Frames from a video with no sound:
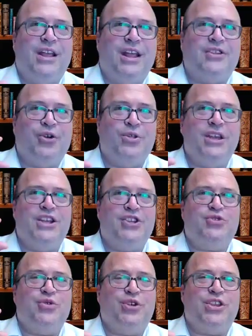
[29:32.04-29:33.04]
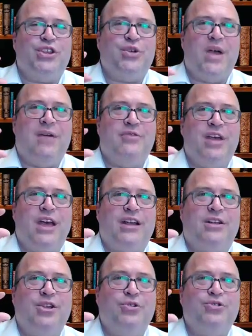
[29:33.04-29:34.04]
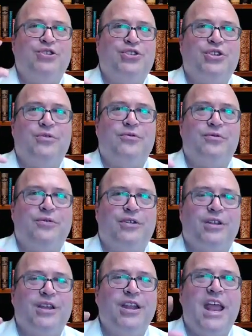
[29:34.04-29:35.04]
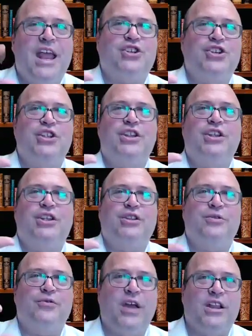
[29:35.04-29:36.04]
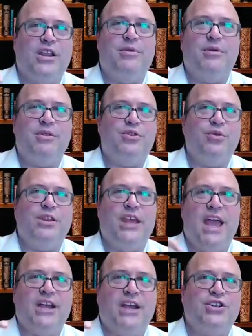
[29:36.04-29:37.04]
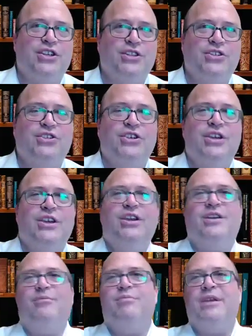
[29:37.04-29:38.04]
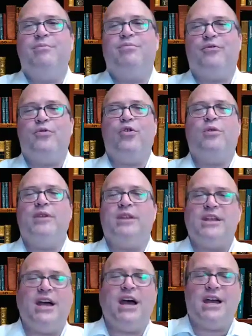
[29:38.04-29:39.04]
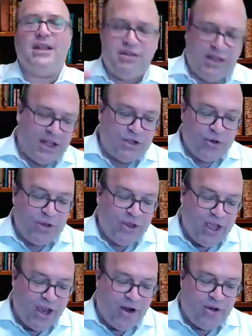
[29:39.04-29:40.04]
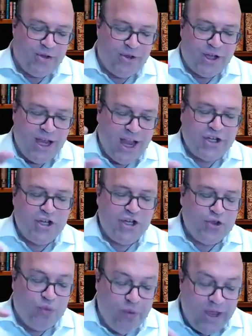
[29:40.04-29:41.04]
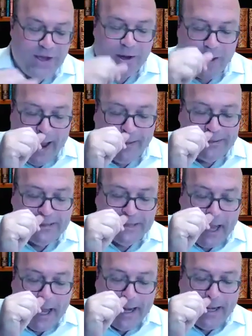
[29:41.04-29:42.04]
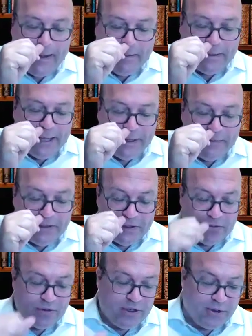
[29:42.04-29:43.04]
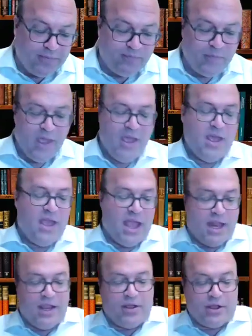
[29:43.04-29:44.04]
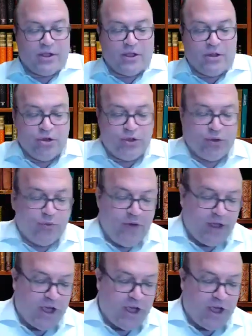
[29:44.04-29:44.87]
It's only in Israel that you have that closest of connection developing between the actions being performed and God. It's only there. The connection is weaker outside of the land of Israel. And he concludes,